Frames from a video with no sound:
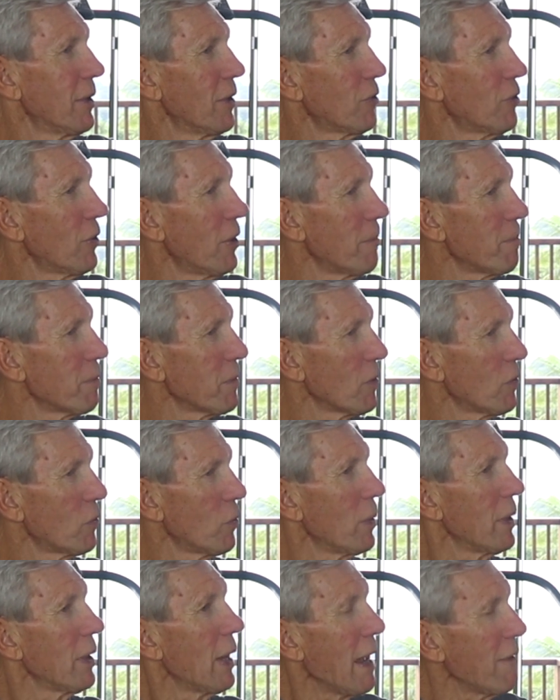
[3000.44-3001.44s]

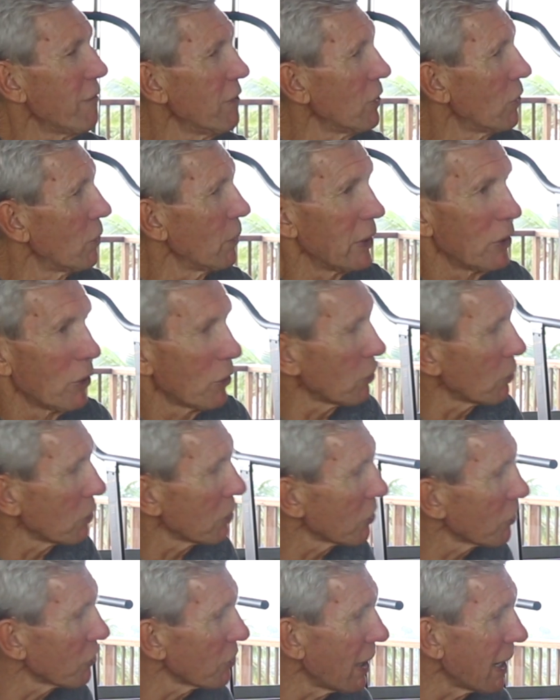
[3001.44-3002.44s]
So we're not
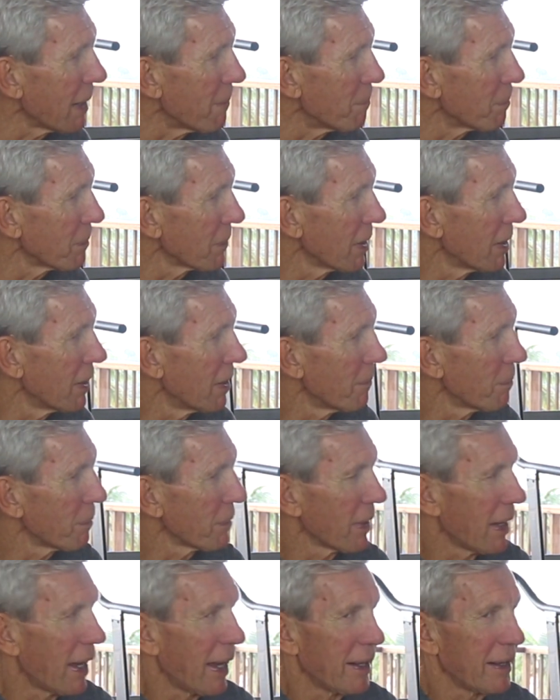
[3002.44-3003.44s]
all the same.
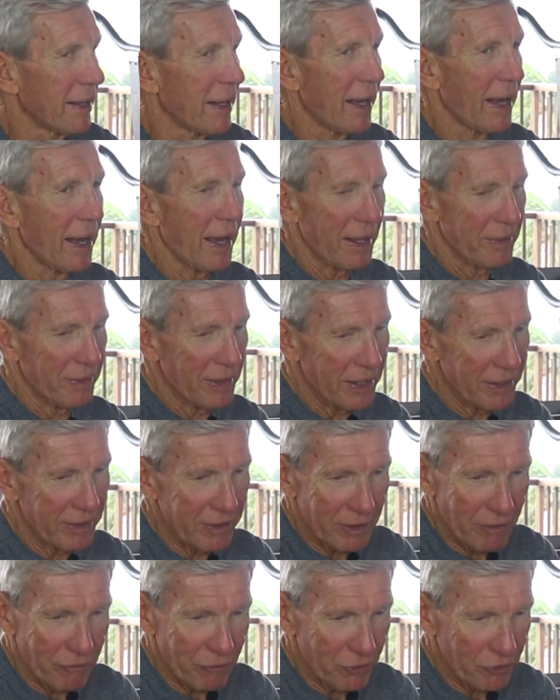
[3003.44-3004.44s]
And
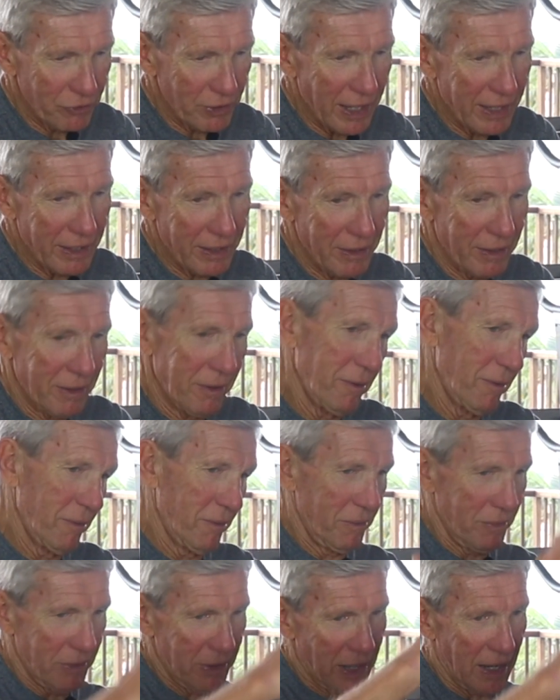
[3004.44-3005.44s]
then if you take,
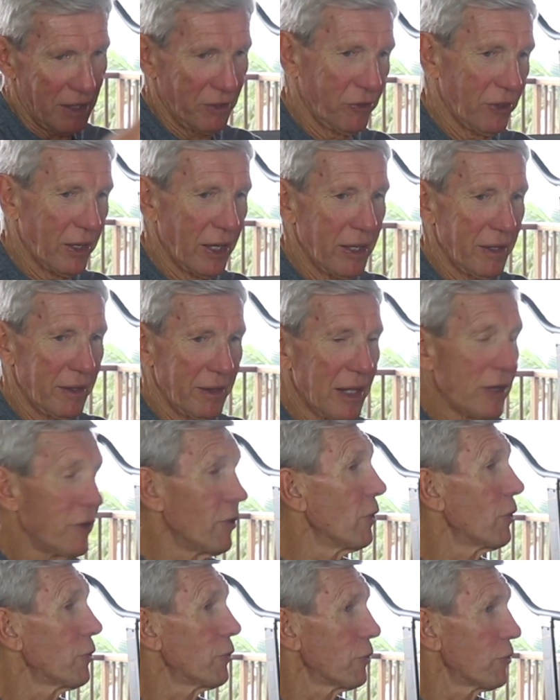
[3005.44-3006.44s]
I say, then
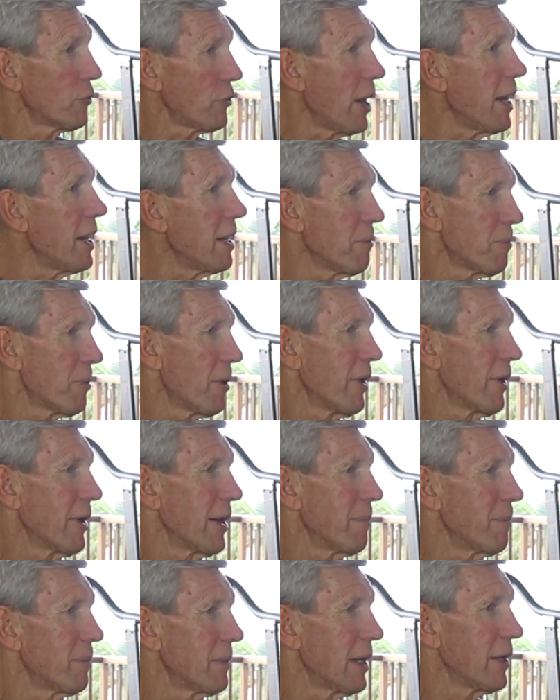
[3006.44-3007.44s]
you've got your training
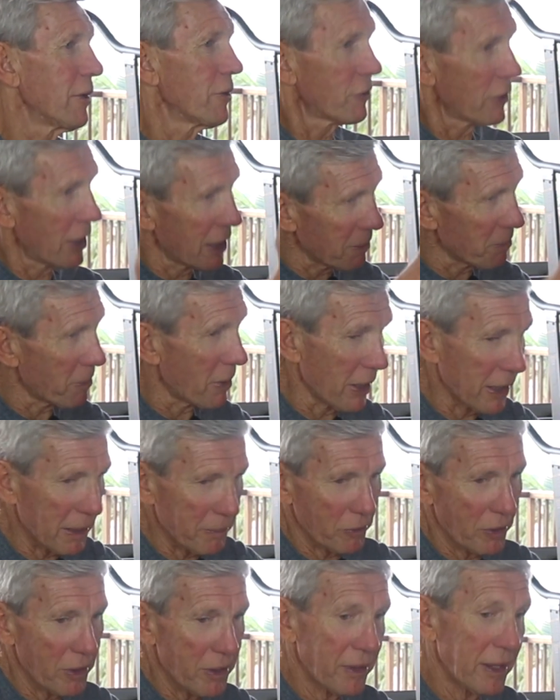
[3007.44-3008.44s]
program. Now your training
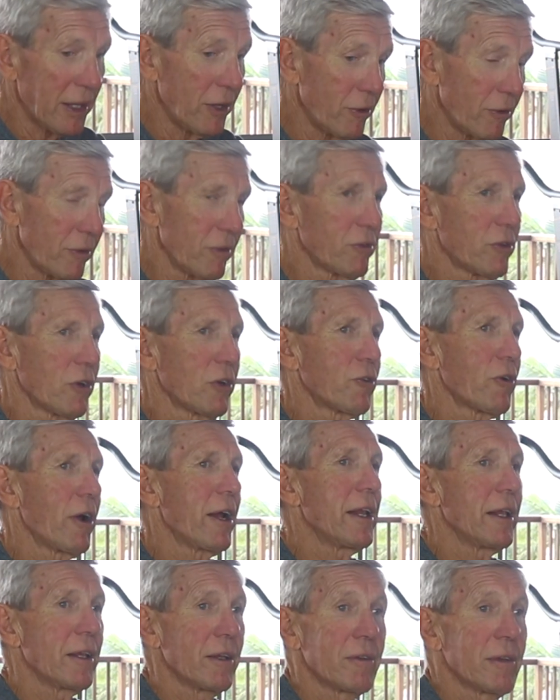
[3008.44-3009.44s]
program, so
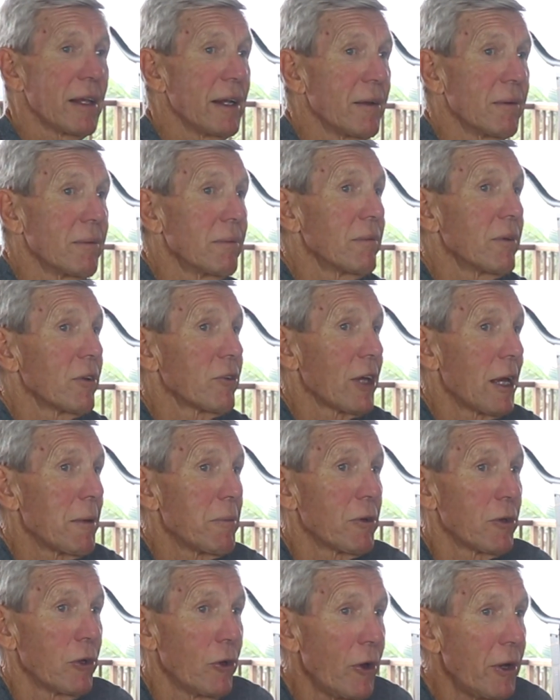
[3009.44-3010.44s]
training is then the
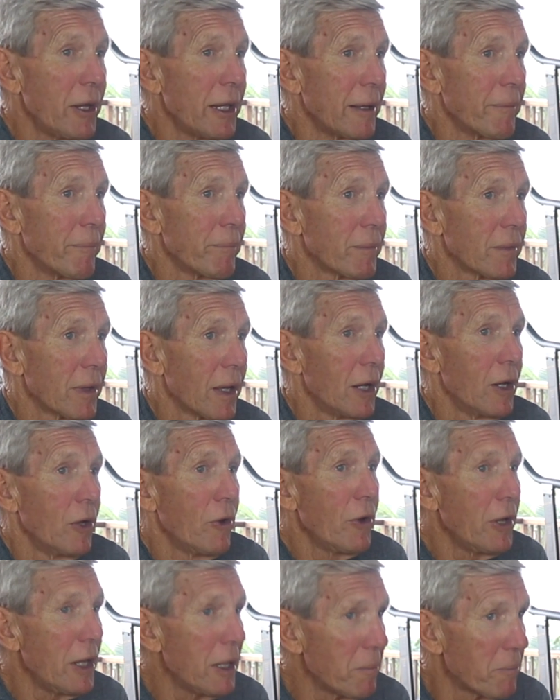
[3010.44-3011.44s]
same as learning. A
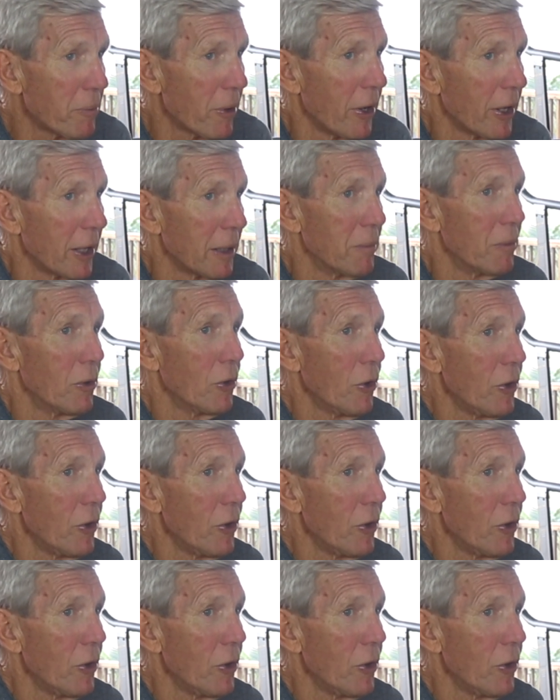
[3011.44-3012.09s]
learning program,